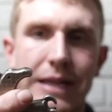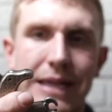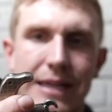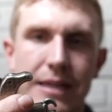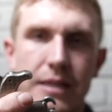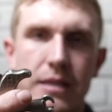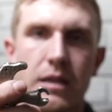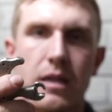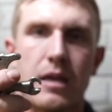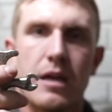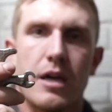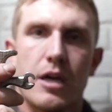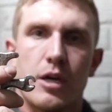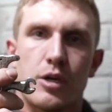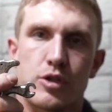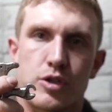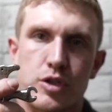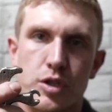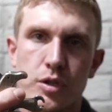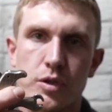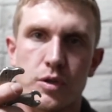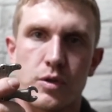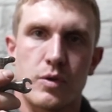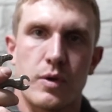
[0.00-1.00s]

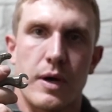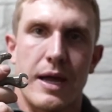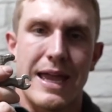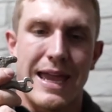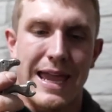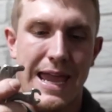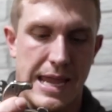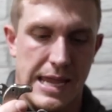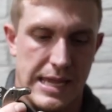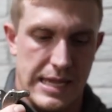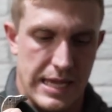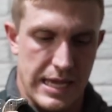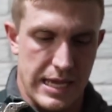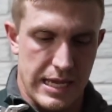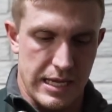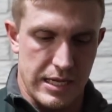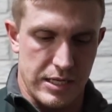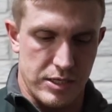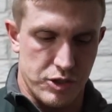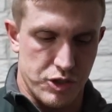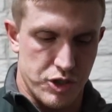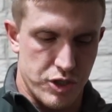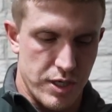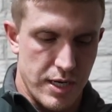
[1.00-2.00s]
into a
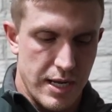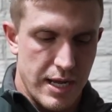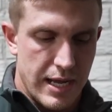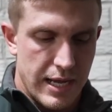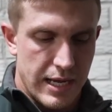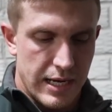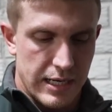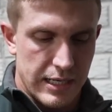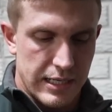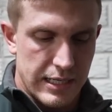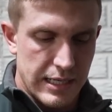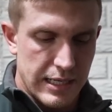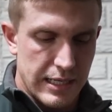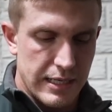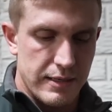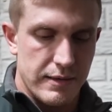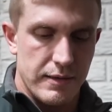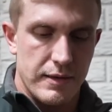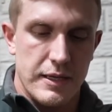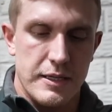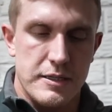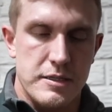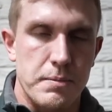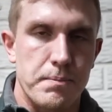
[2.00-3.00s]
hinge. And
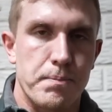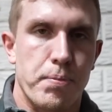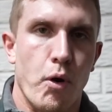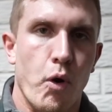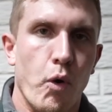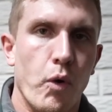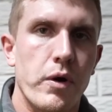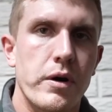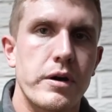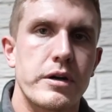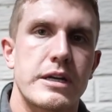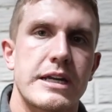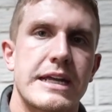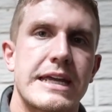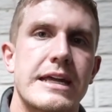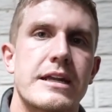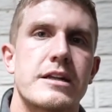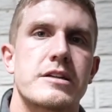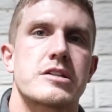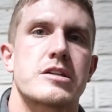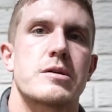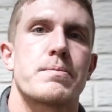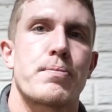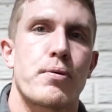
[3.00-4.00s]
again, it's important to get
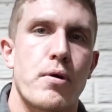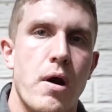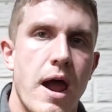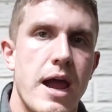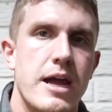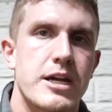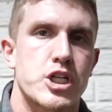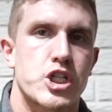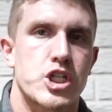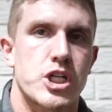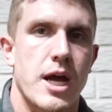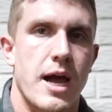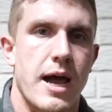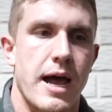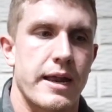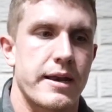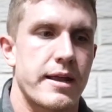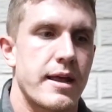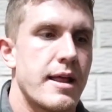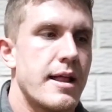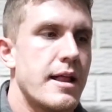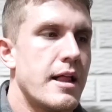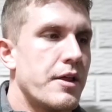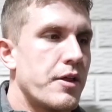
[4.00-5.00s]
a surprise
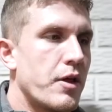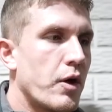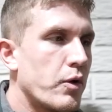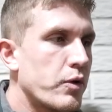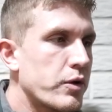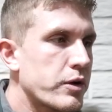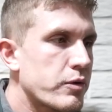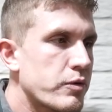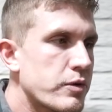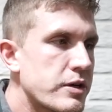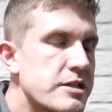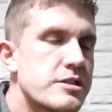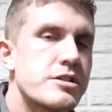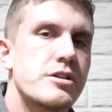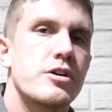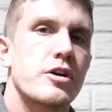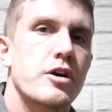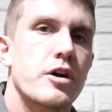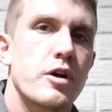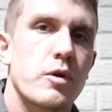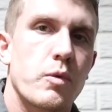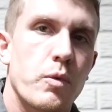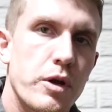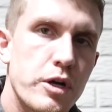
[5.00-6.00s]
shot. The only reason you're
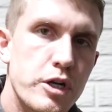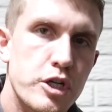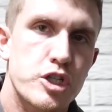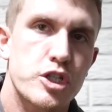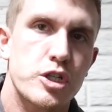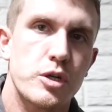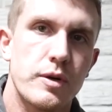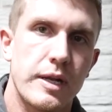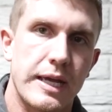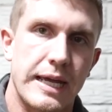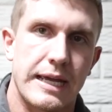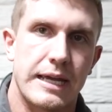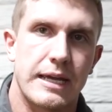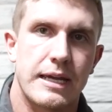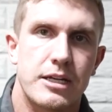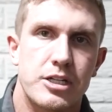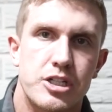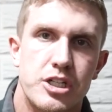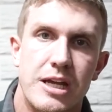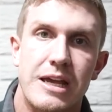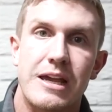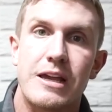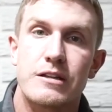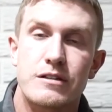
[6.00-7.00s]
gonna wanna shoot a
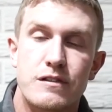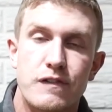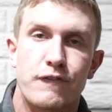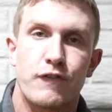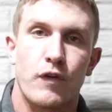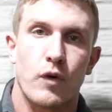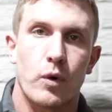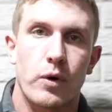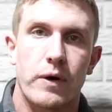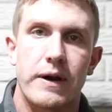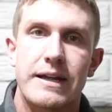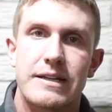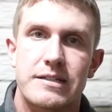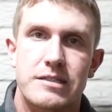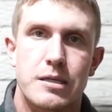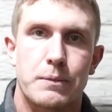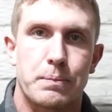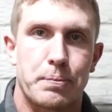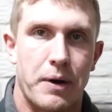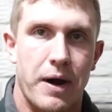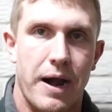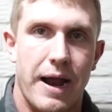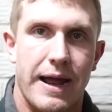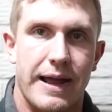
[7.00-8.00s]
hinge is for a
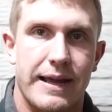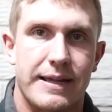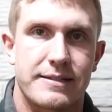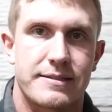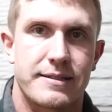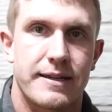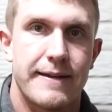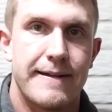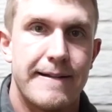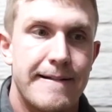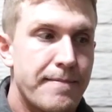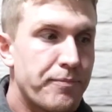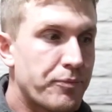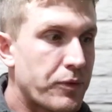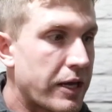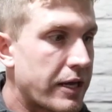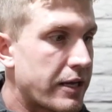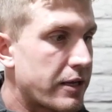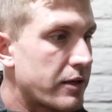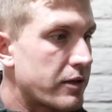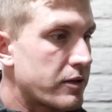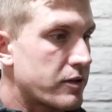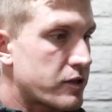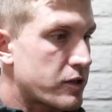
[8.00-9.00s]
surprise.
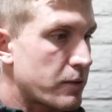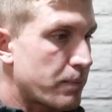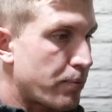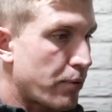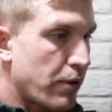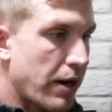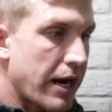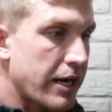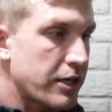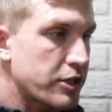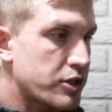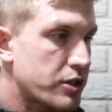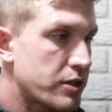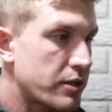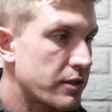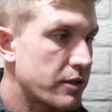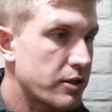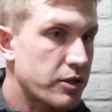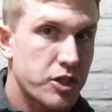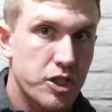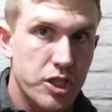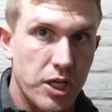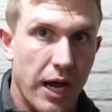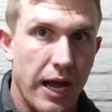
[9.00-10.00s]
And surprise
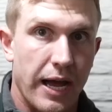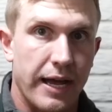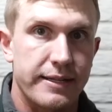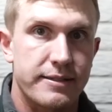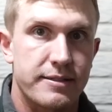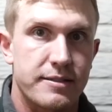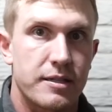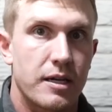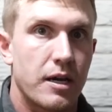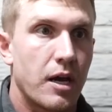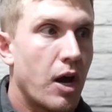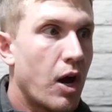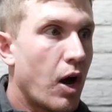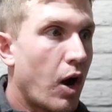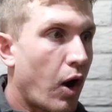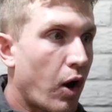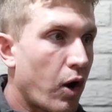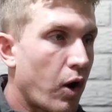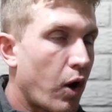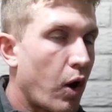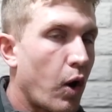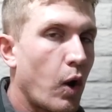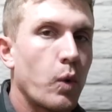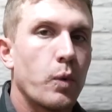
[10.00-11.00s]
shots
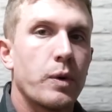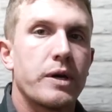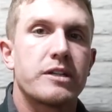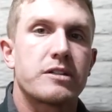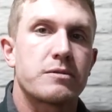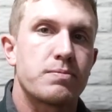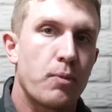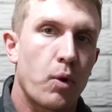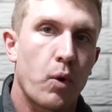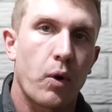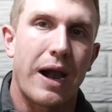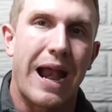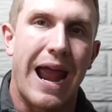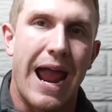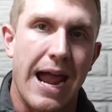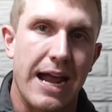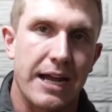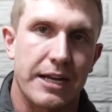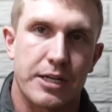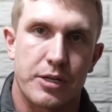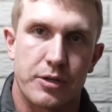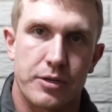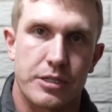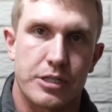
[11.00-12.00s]
are always more
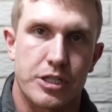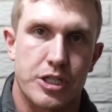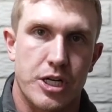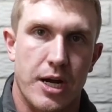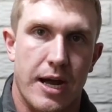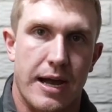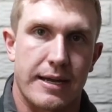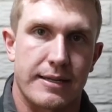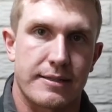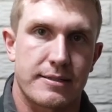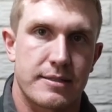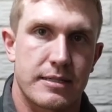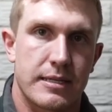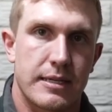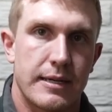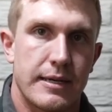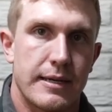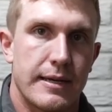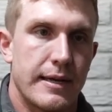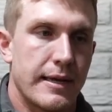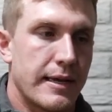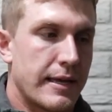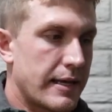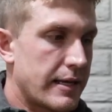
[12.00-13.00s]
accurate shots.
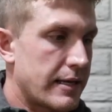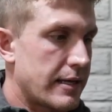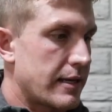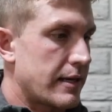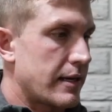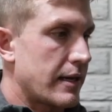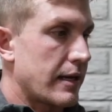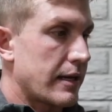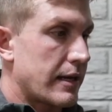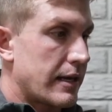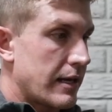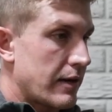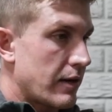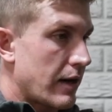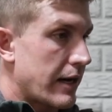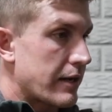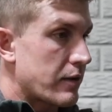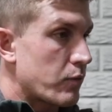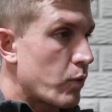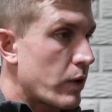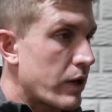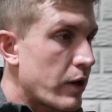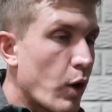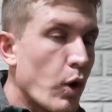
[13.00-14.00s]
And again, I
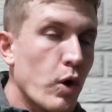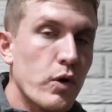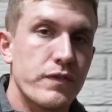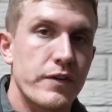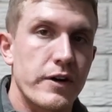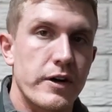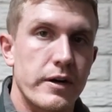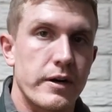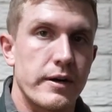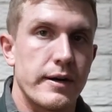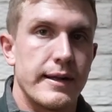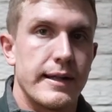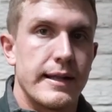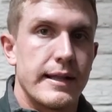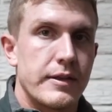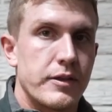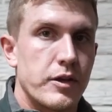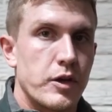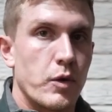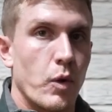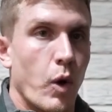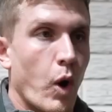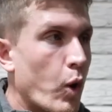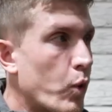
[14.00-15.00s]
went over,
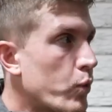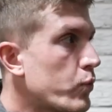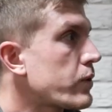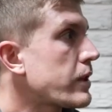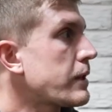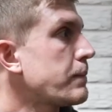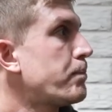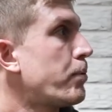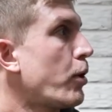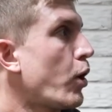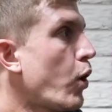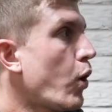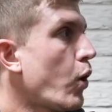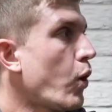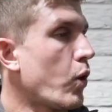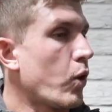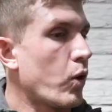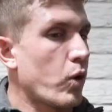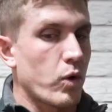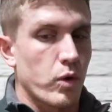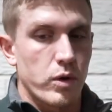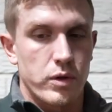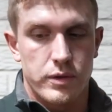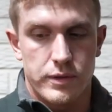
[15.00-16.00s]
you only
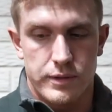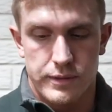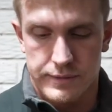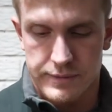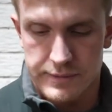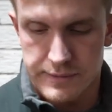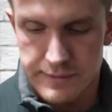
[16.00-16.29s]
pull